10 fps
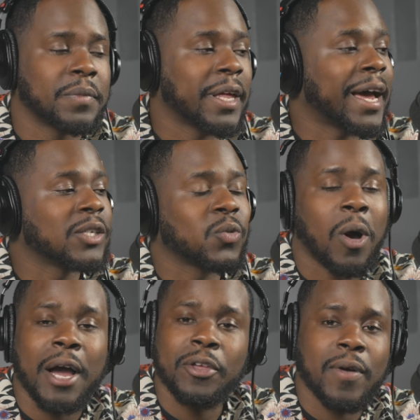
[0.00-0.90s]
That is
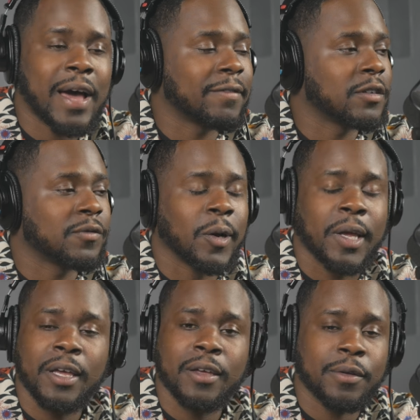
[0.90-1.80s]
why you have to
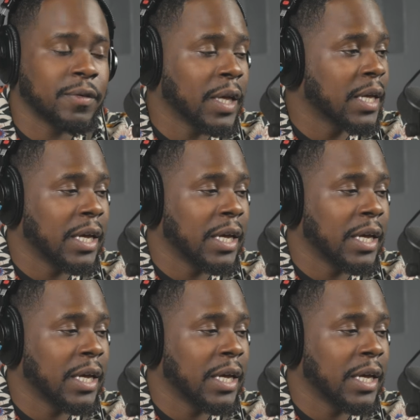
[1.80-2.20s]
forgive,